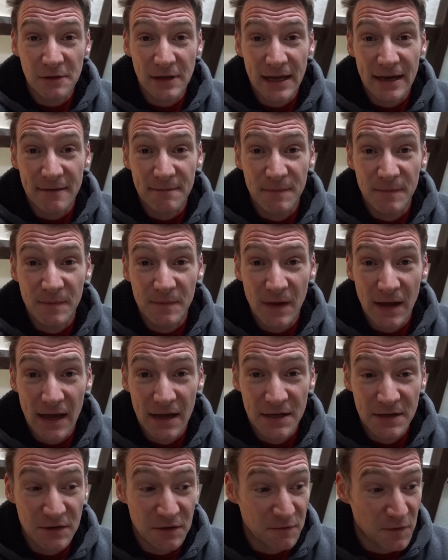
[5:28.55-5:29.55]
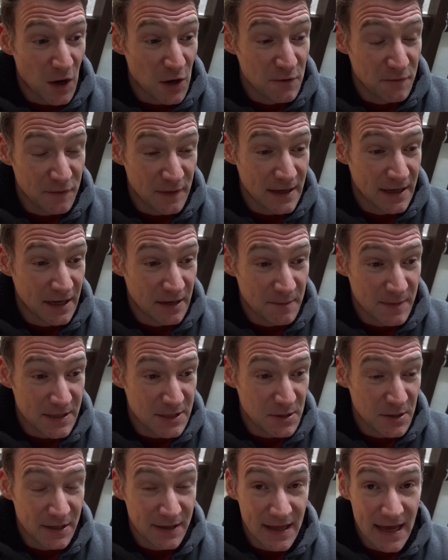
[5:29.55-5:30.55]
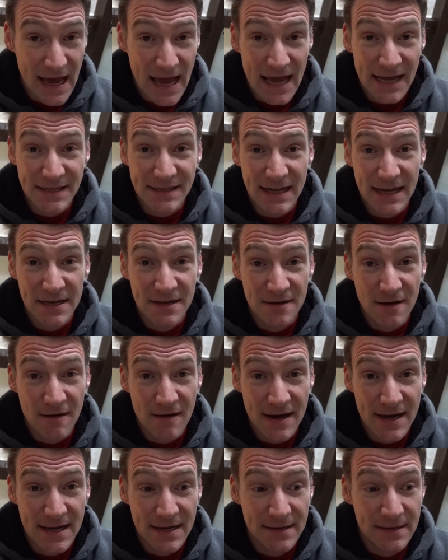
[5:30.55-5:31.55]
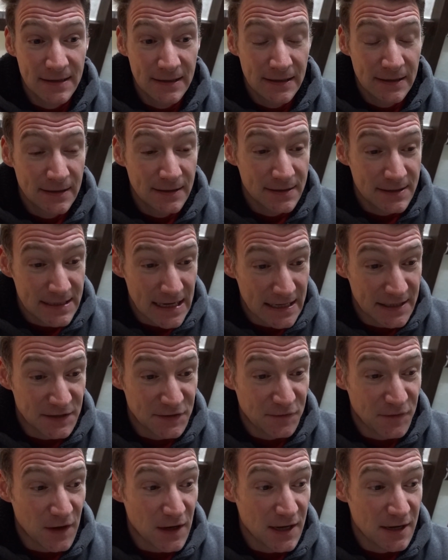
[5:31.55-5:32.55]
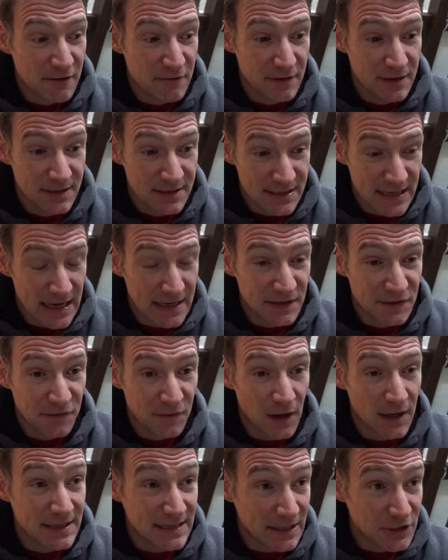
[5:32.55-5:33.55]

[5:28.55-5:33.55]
They're sort of hopefully going to be doing their SN9 test fire and test flight.